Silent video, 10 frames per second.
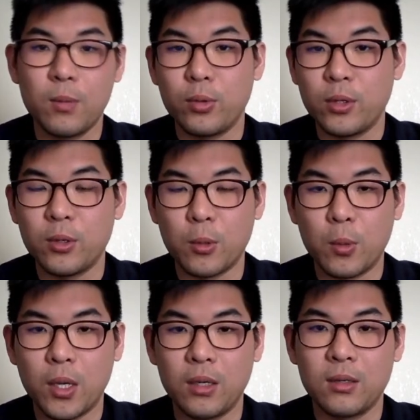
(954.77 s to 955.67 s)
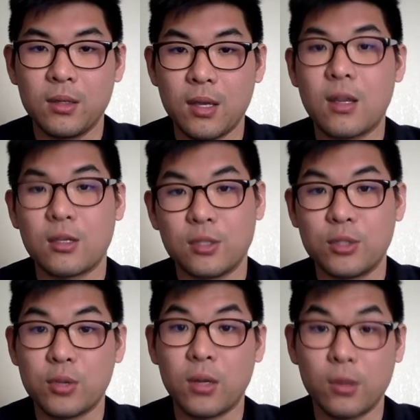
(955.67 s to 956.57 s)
put it away, and actually try to